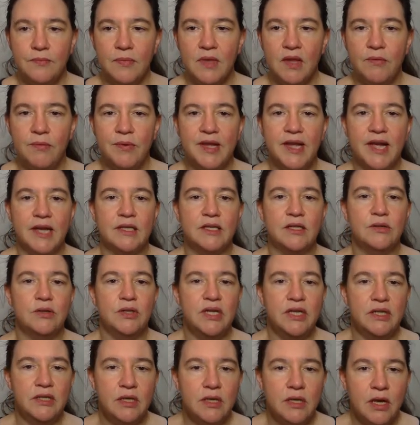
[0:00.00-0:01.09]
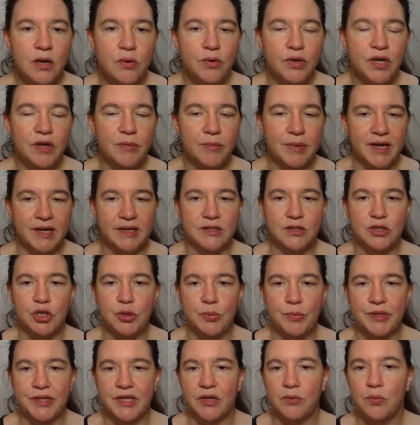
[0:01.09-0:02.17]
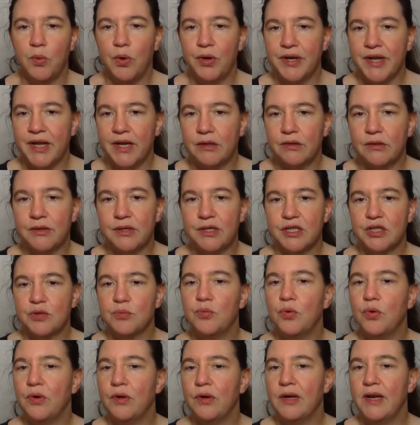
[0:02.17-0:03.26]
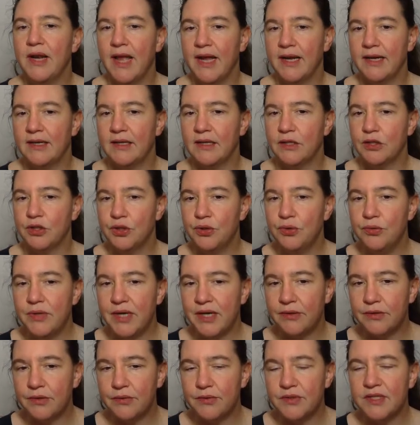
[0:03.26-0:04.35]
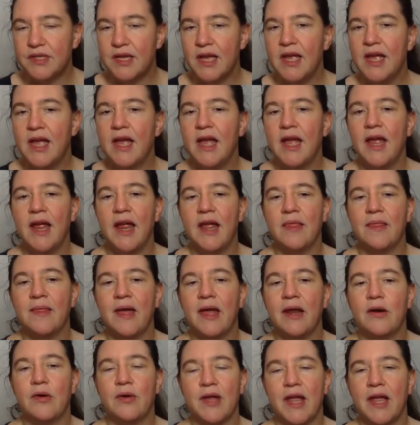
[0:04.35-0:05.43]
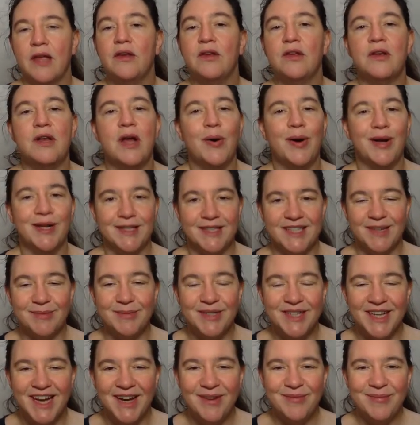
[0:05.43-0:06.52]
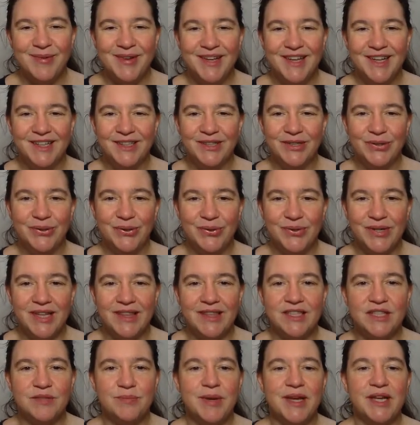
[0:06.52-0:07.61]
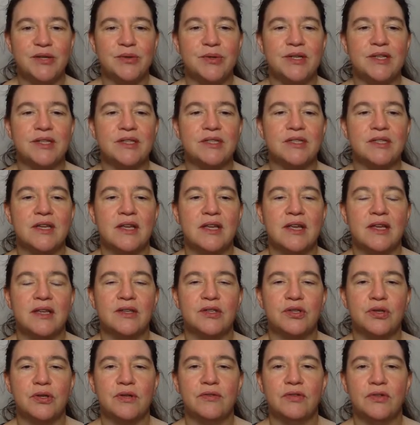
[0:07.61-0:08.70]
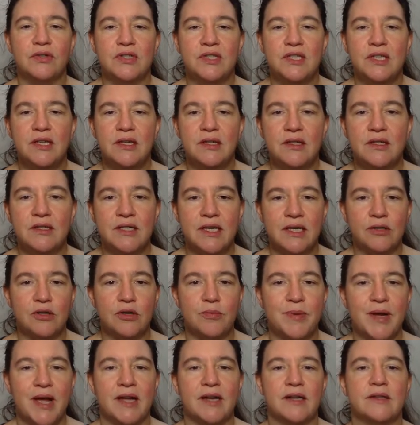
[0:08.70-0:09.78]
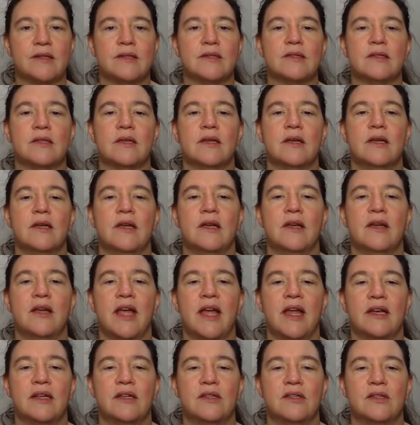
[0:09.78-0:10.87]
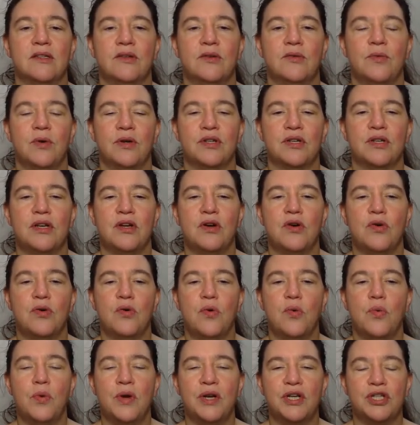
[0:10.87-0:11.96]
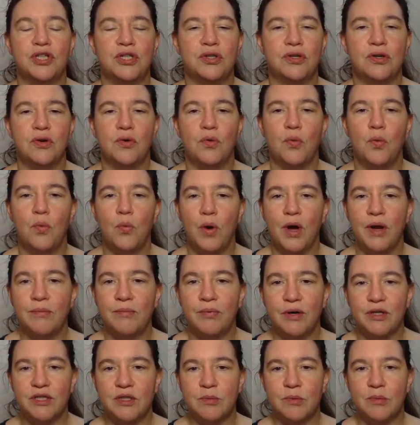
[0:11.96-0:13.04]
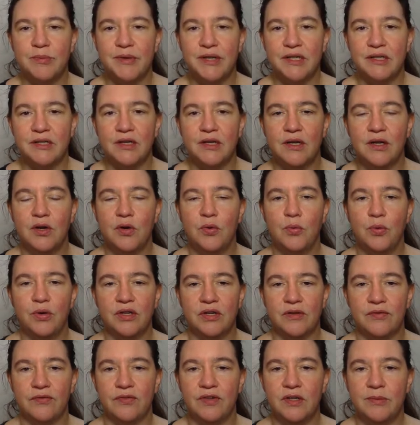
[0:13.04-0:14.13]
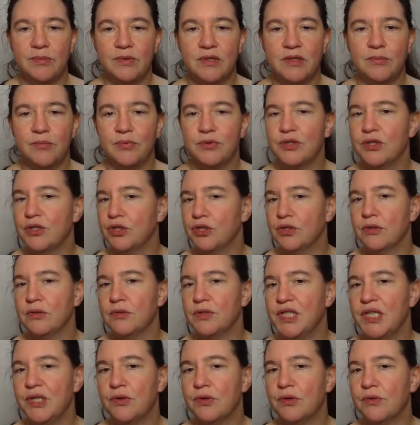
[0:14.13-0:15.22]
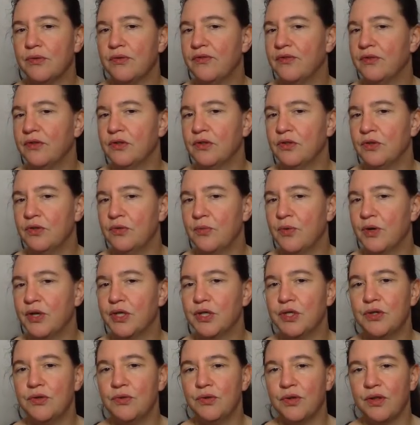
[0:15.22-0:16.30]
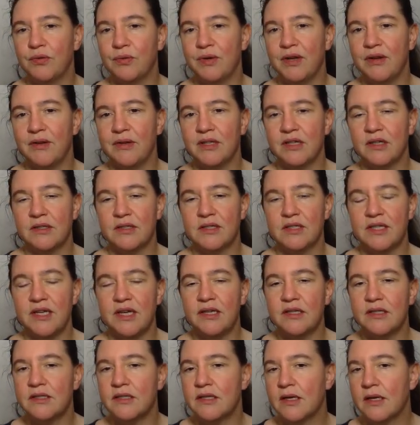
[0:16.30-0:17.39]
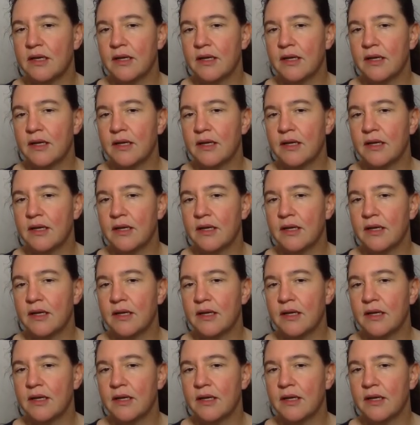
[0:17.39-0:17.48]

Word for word: we get unique decoding by assuming that one error is more likely than 2 errors. And then, okay, you now had some time to look at this matrix. So if you're seeing these error patterns and want to know which one possible bit would flip the position 0, 1, 2, 3, till 6.